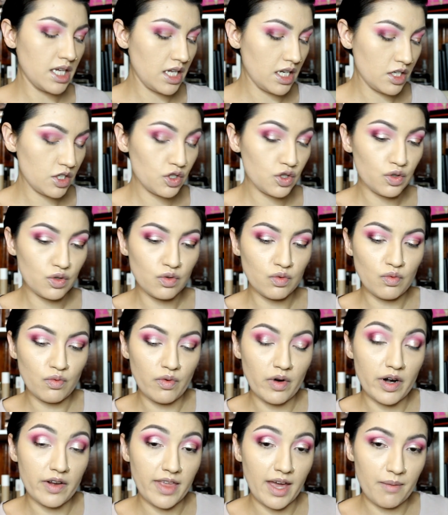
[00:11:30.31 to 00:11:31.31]
into
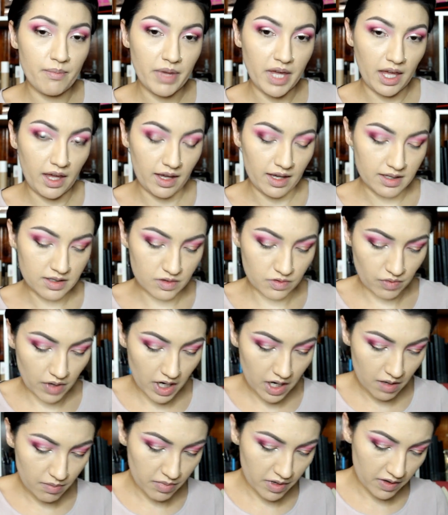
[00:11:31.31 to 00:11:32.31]
where that pink is,
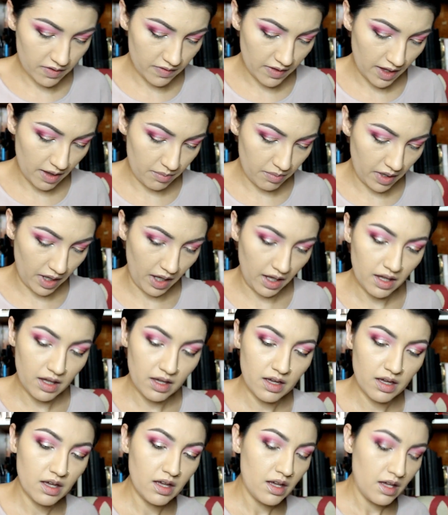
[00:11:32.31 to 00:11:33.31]
right above that
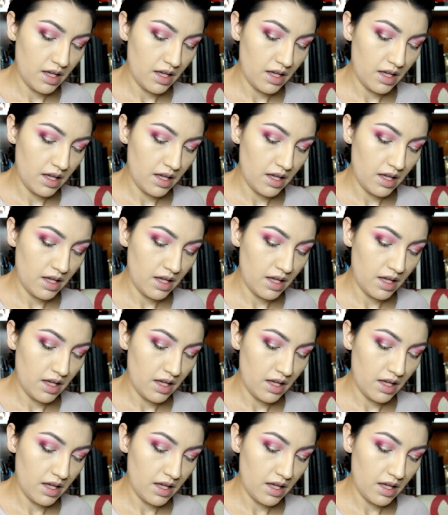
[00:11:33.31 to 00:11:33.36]
pink.